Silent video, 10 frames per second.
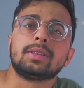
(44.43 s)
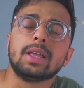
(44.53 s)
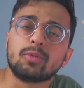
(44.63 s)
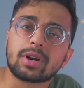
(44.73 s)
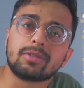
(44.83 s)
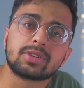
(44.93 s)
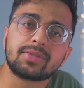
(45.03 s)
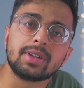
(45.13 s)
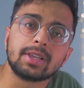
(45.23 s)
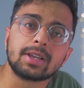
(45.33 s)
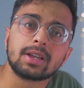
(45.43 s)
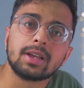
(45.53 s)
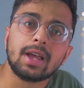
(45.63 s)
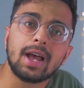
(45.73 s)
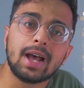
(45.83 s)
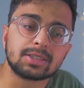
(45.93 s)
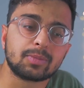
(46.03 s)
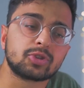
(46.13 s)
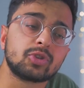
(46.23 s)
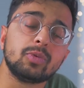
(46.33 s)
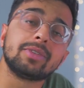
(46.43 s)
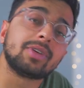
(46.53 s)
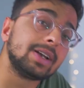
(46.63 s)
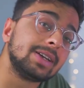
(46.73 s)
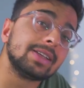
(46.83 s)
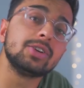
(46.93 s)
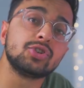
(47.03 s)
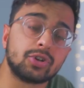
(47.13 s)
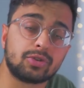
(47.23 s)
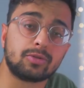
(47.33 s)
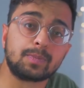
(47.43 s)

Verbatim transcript: than what I was feeling, as opposed to if I didn't journal.